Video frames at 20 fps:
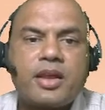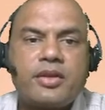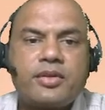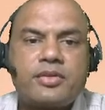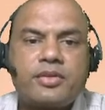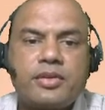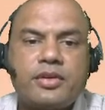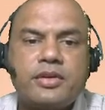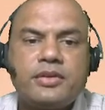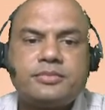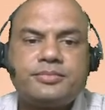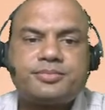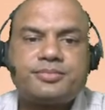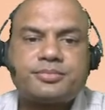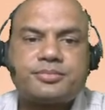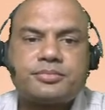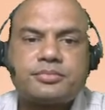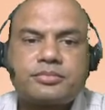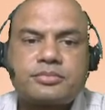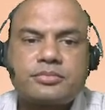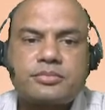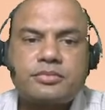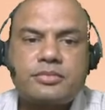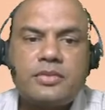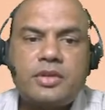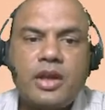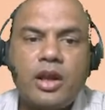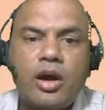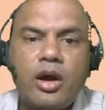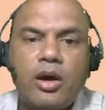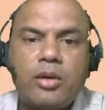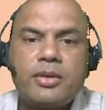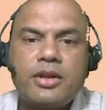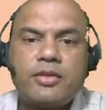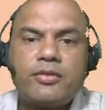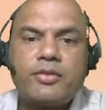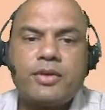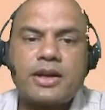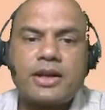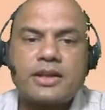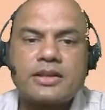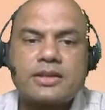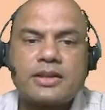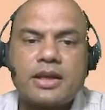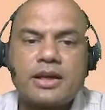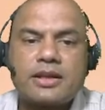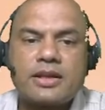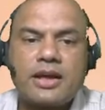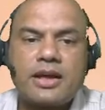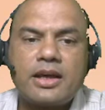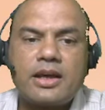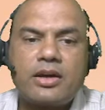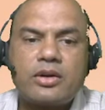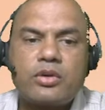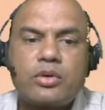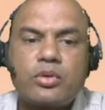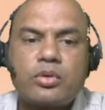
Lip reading: So, how many factors are there?